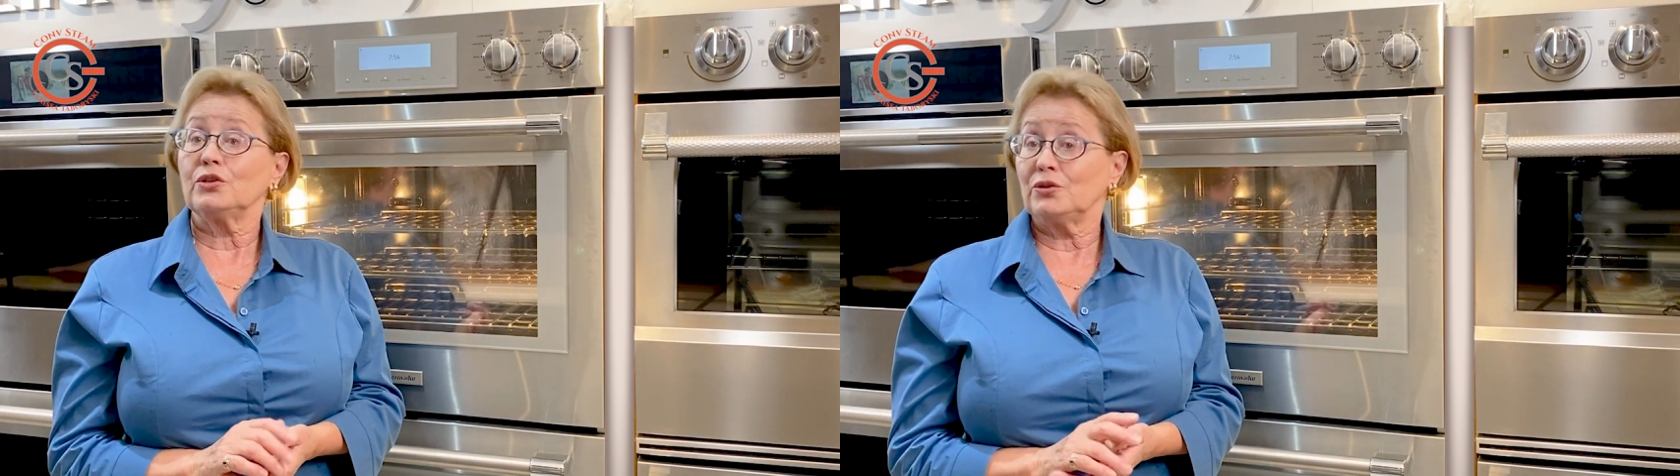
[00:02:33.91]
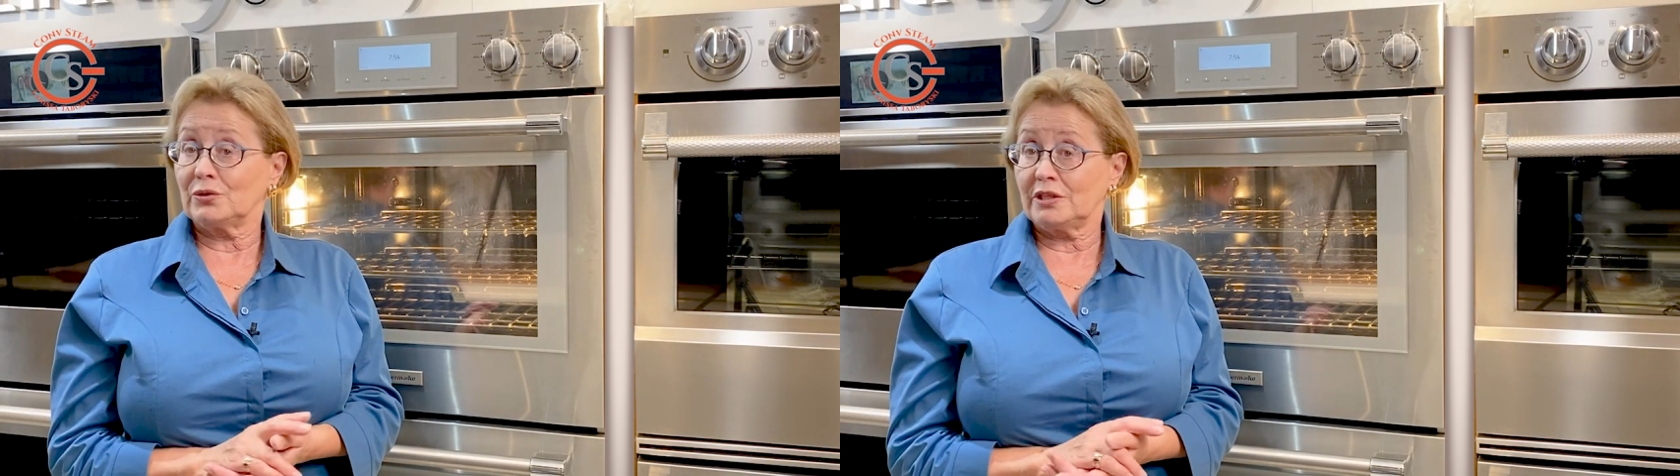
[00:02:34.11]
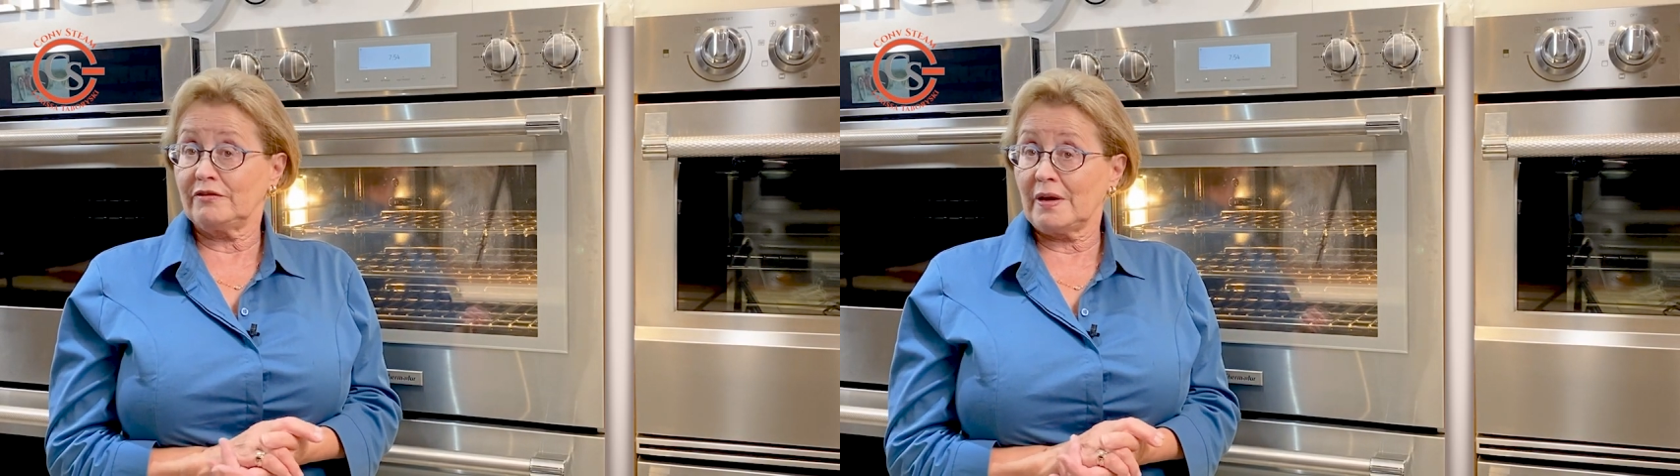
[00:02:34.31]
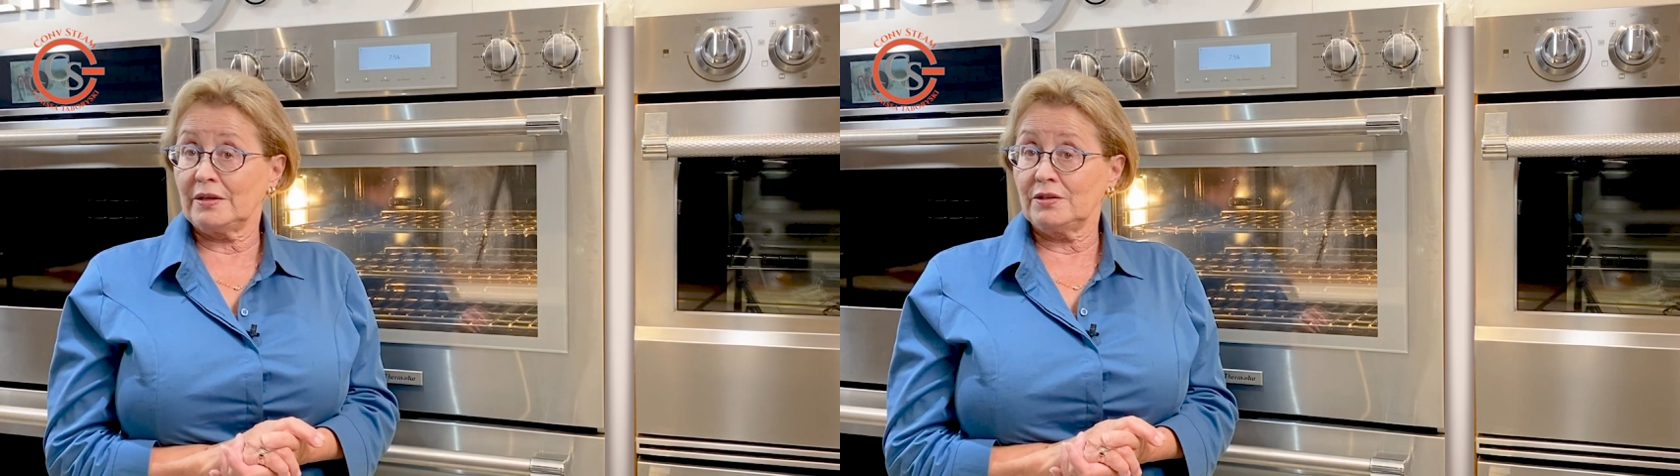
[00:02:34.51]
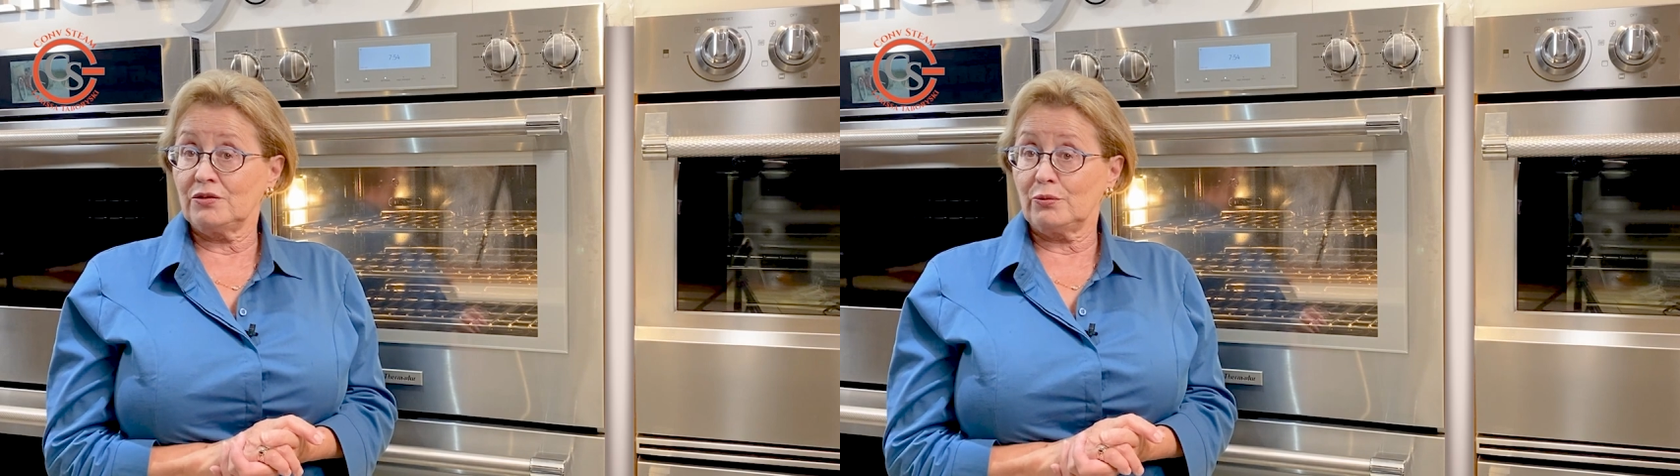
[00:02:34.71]
usually
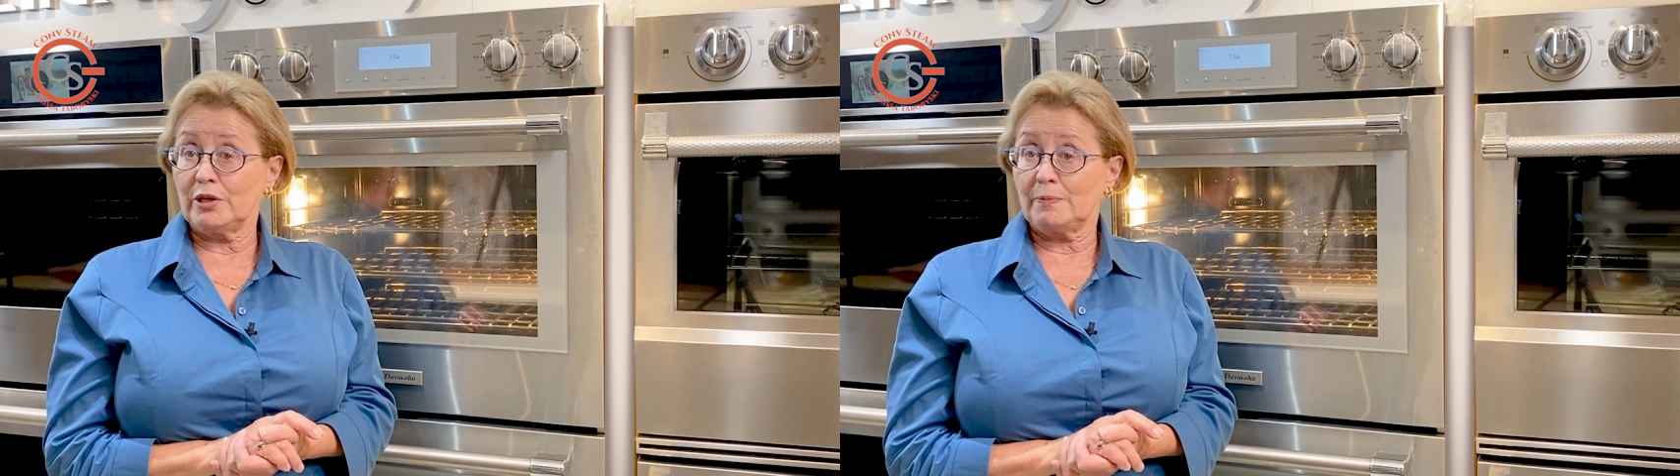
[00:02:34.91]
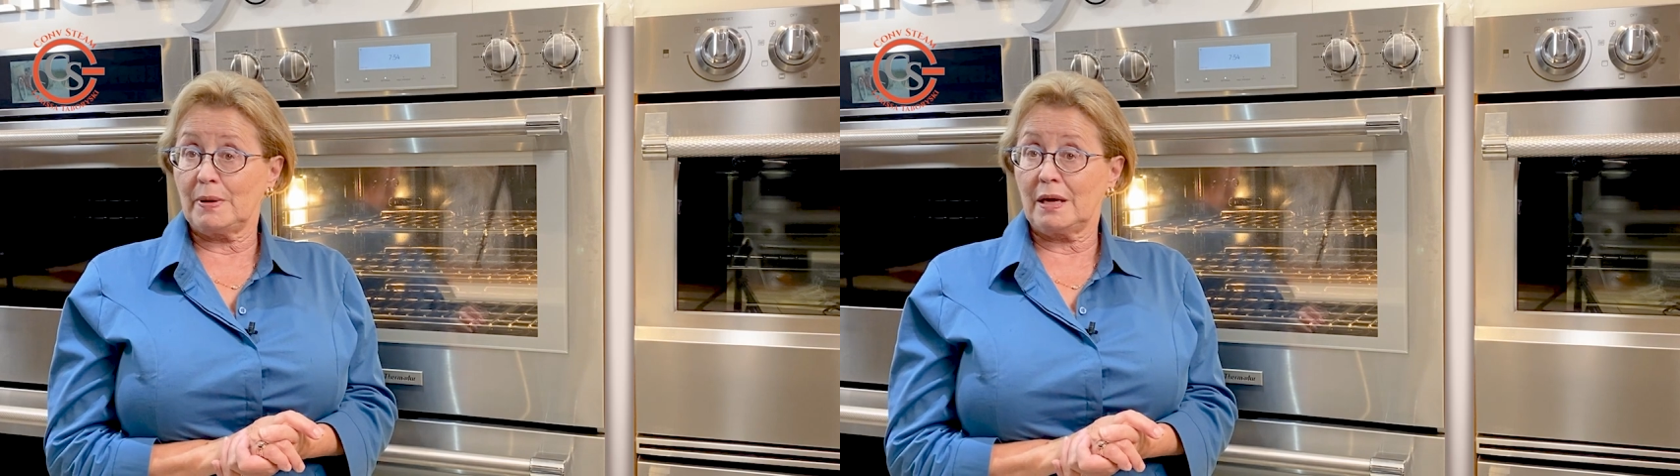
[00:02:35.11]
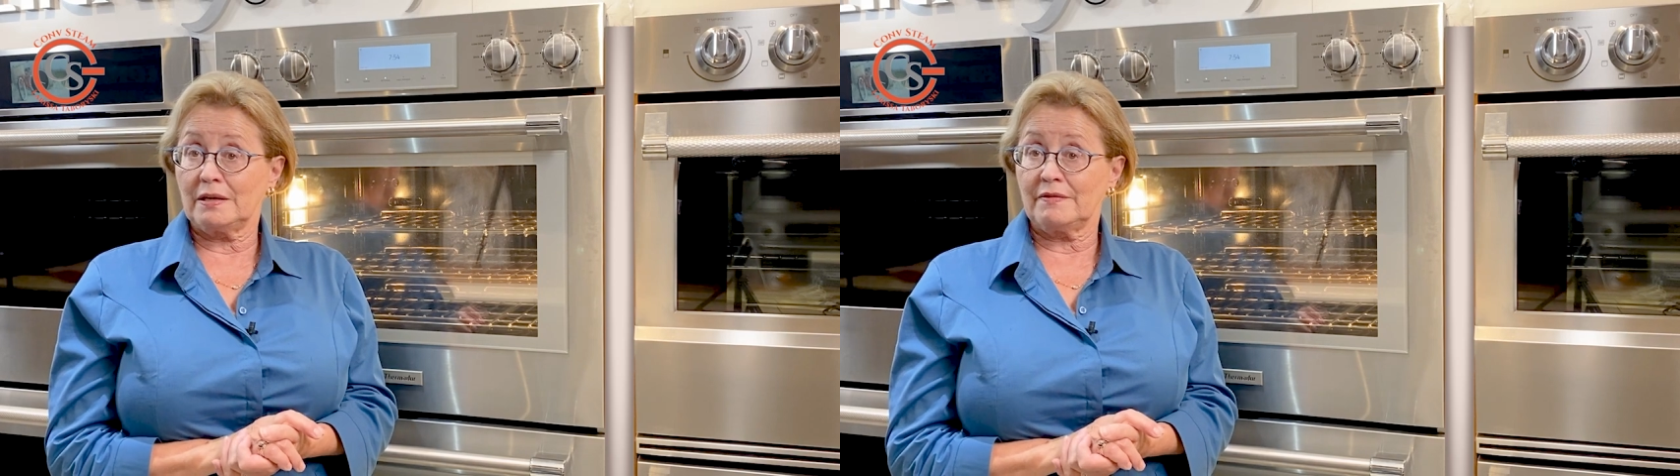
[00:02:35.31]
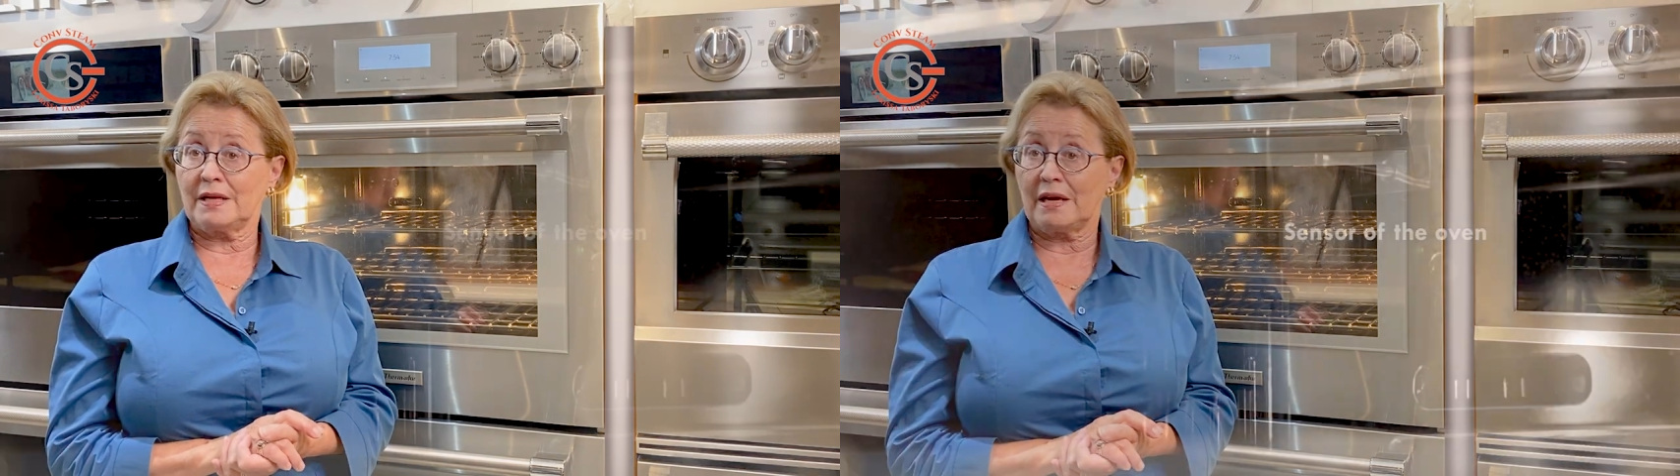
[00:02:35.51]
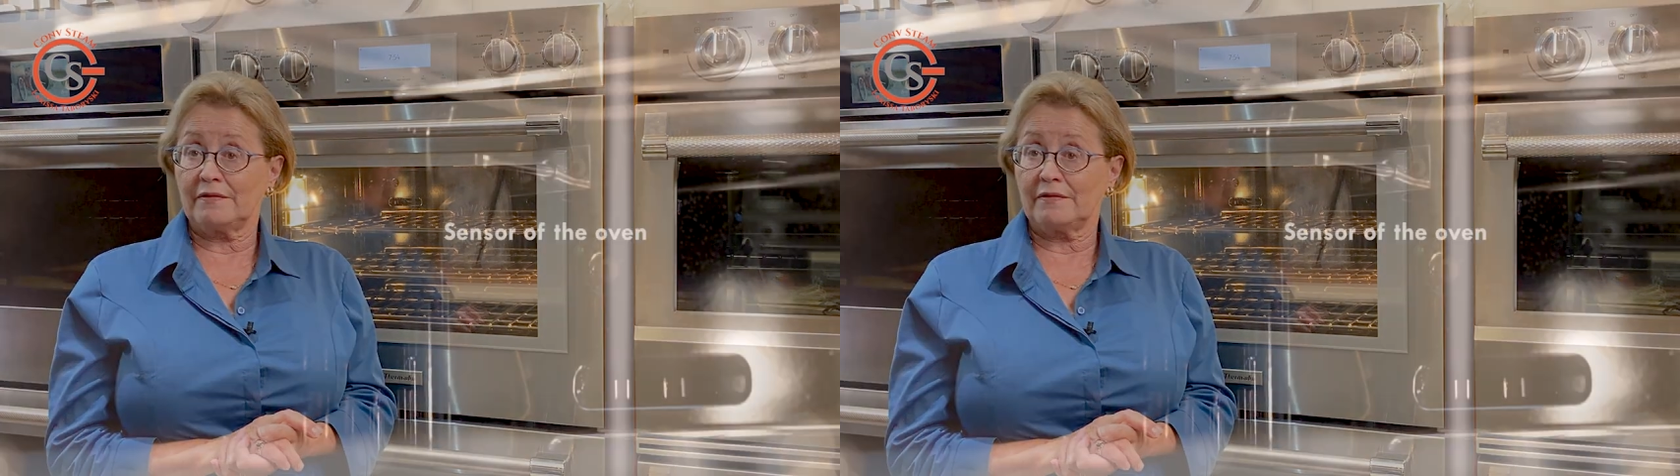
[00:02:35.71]
found in the rear part of the